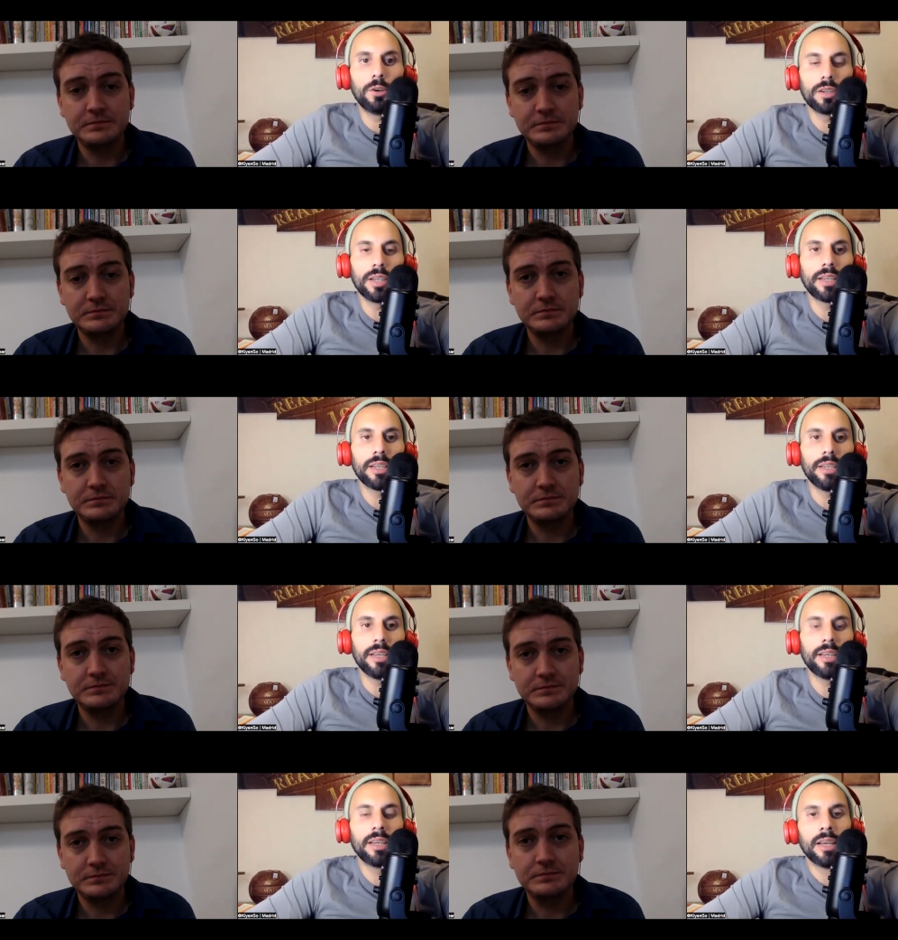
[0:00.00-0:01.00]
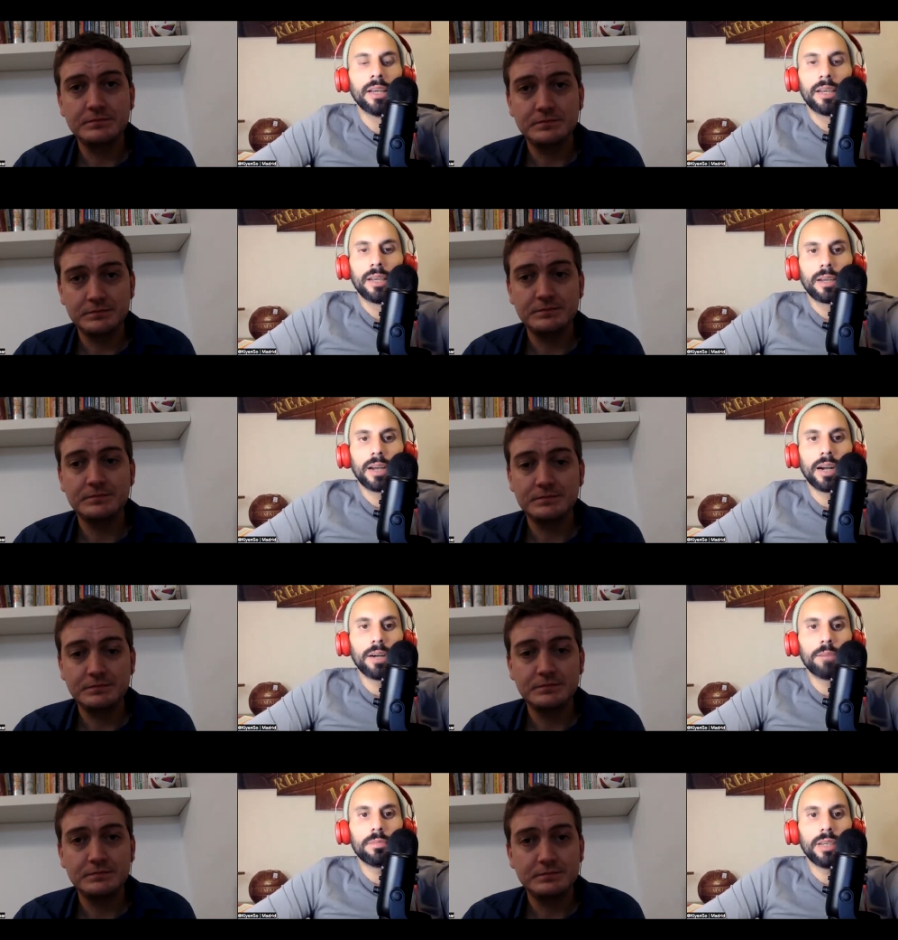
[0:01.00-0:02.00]
Speaker 1: more than he did.
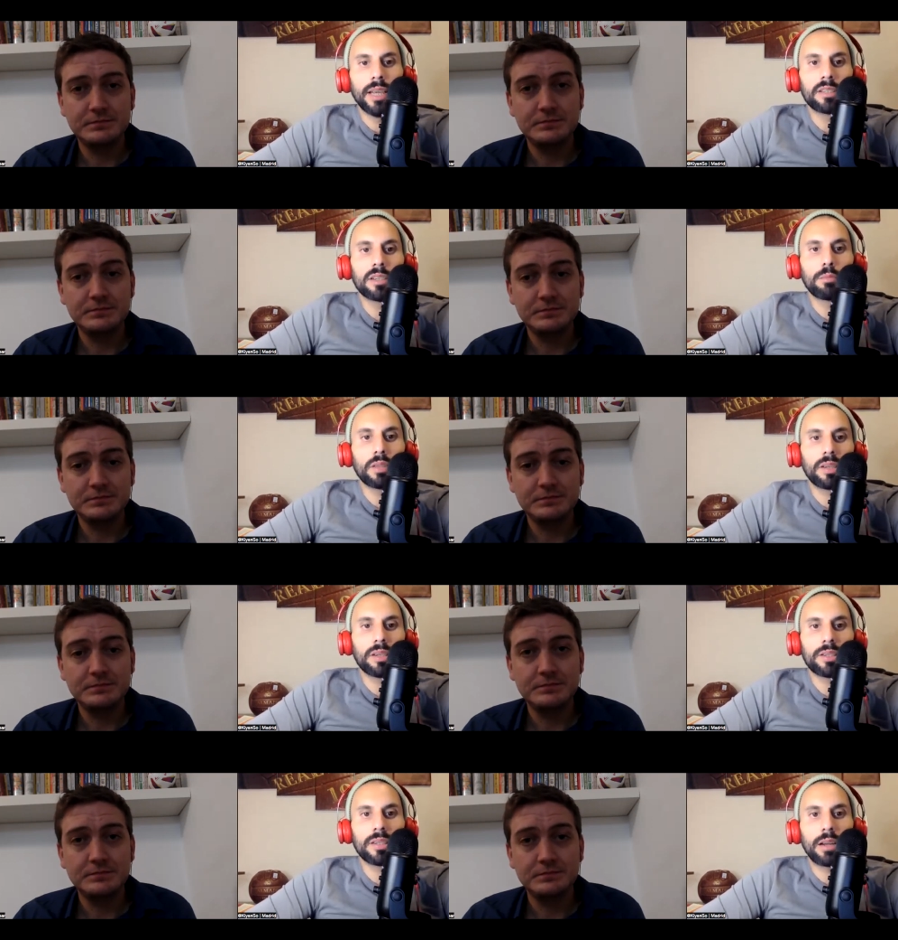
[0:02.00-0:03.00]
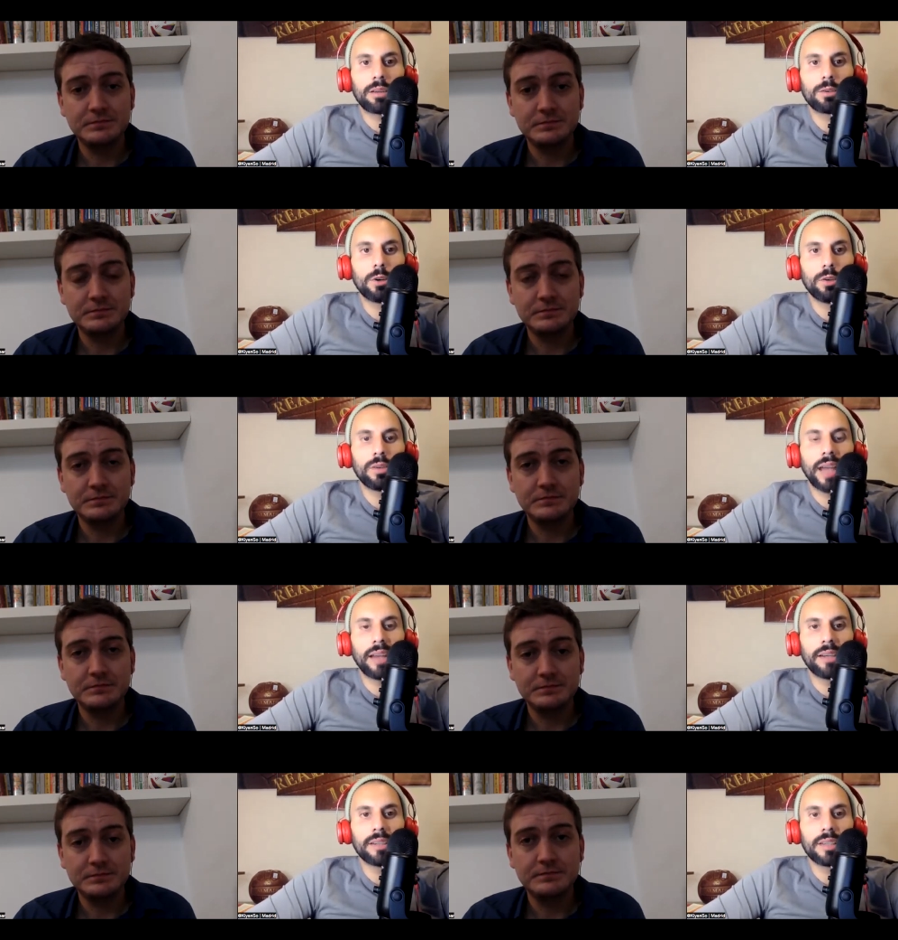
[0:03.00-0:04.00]
Um, he ends up with a disallowed goal
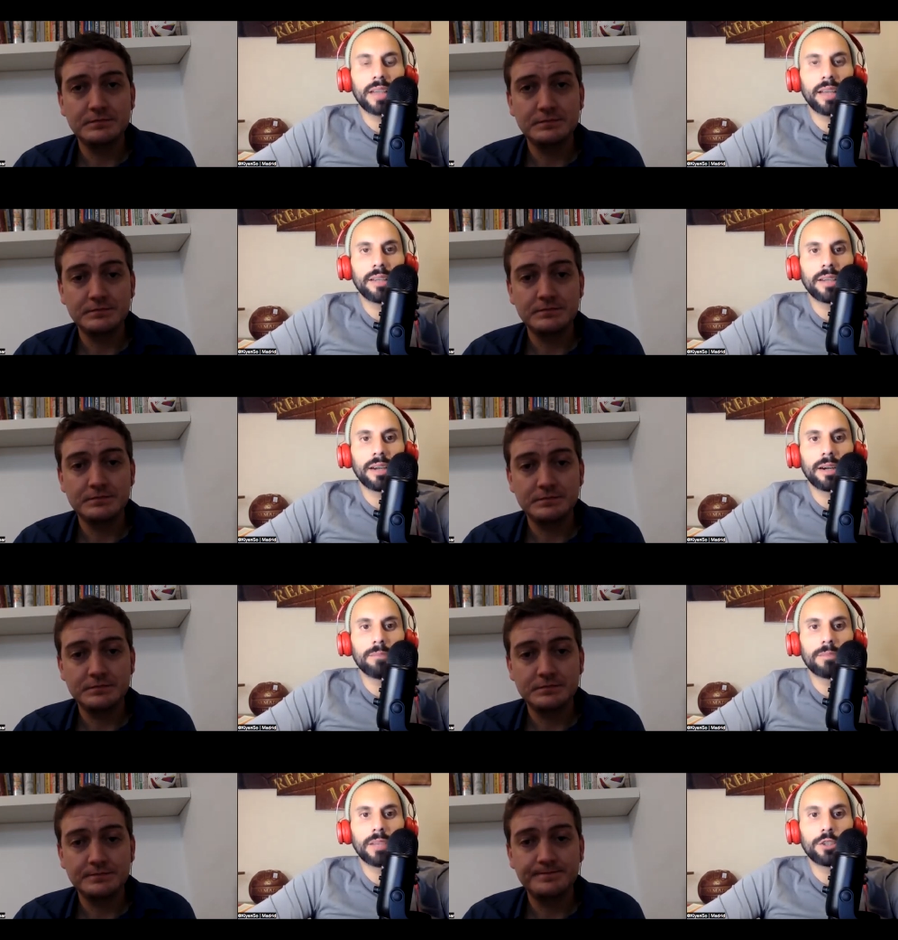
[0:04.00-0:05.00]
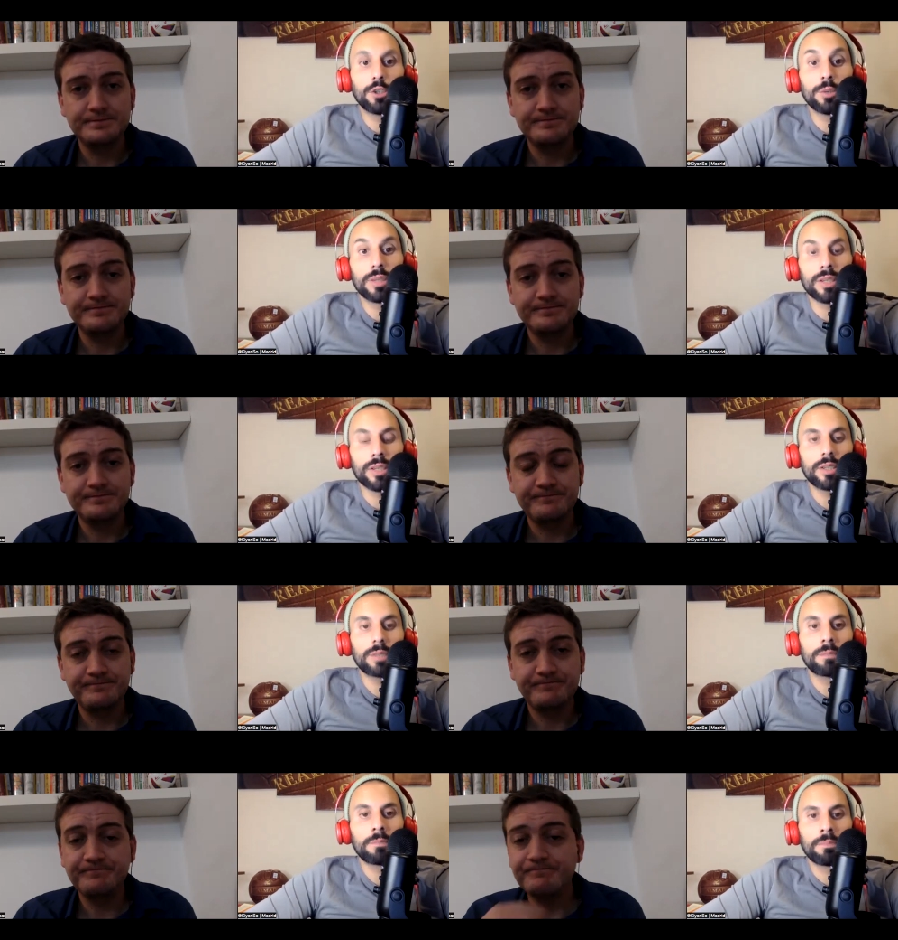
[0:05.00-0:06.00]
and an, and um, and two assists.
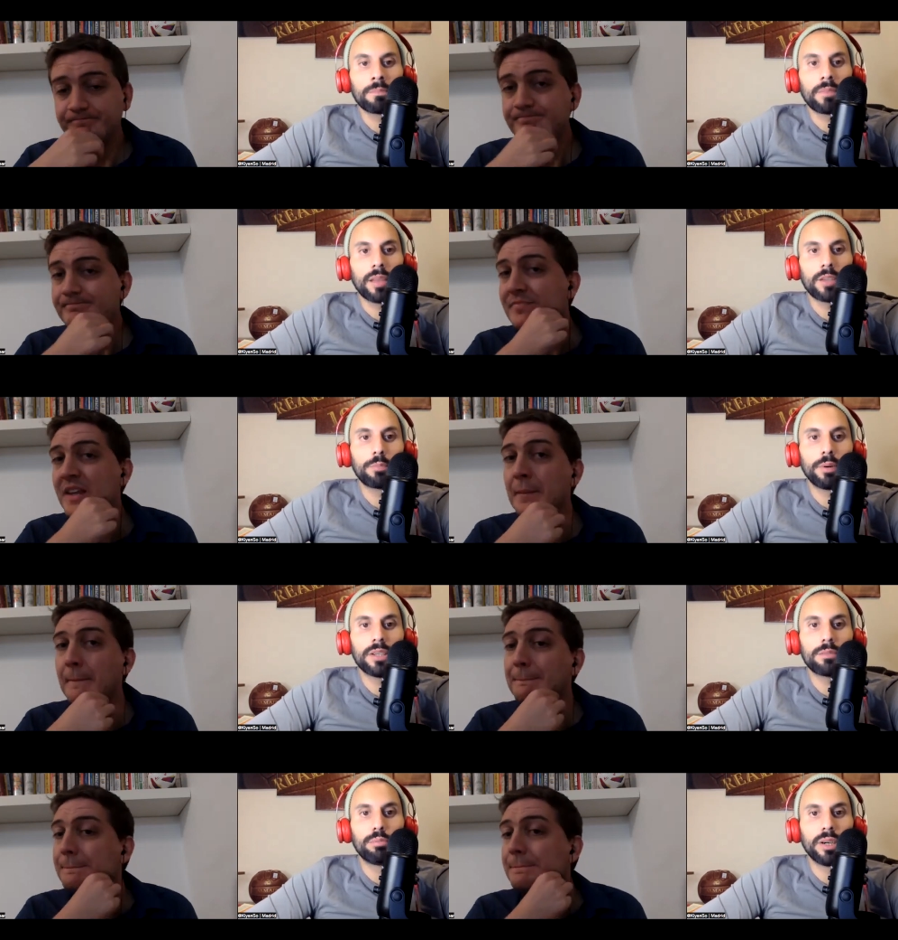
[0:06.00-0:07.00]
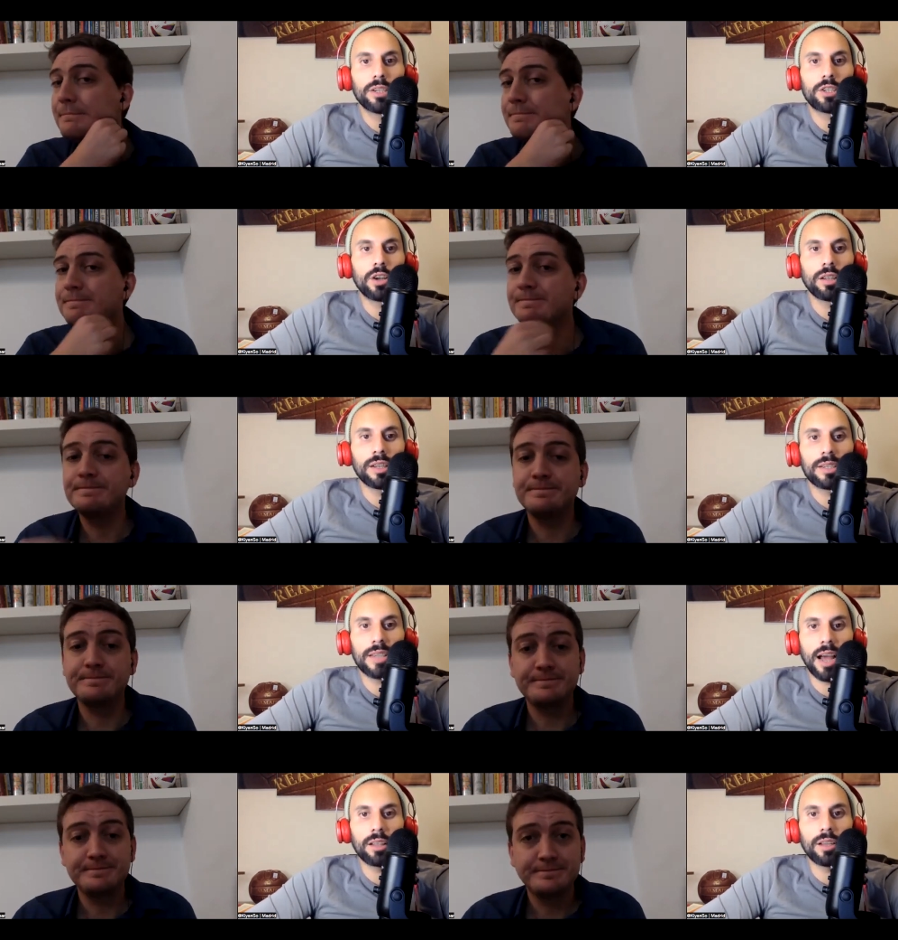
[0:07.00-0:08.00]
It's pretty pretty solid
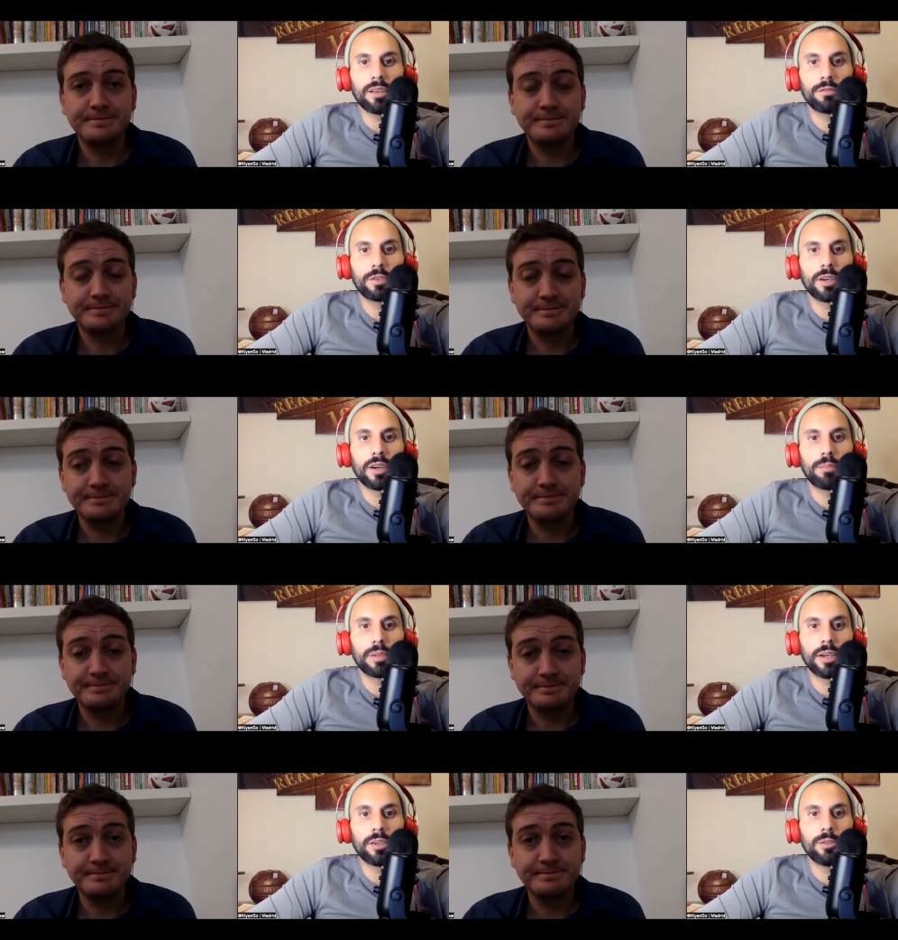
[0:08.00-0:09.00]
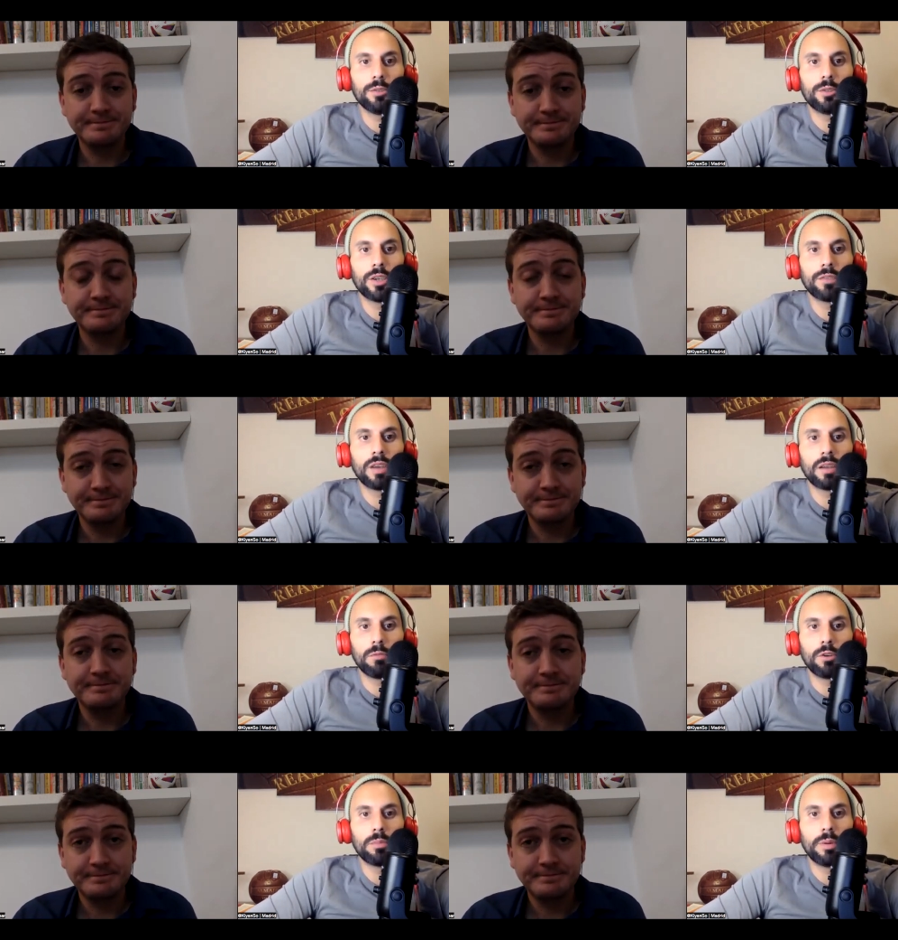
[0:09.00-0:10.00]
stat line for a, a player who could have done
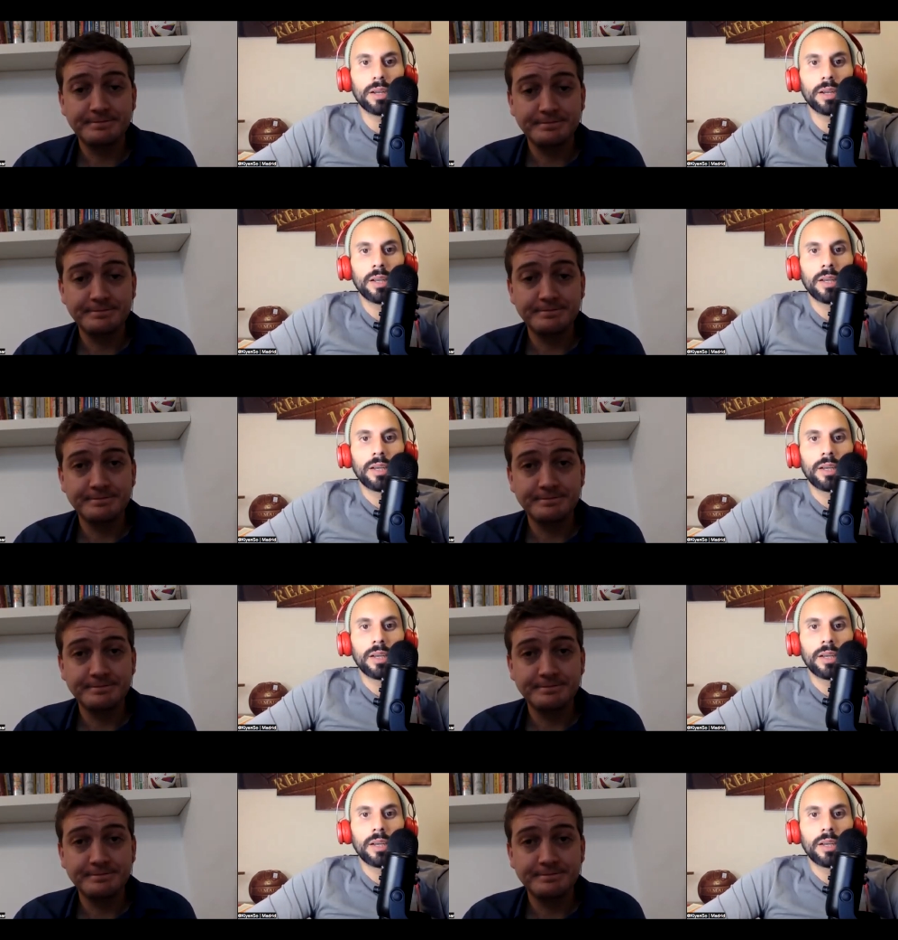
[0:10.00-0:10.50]
more, but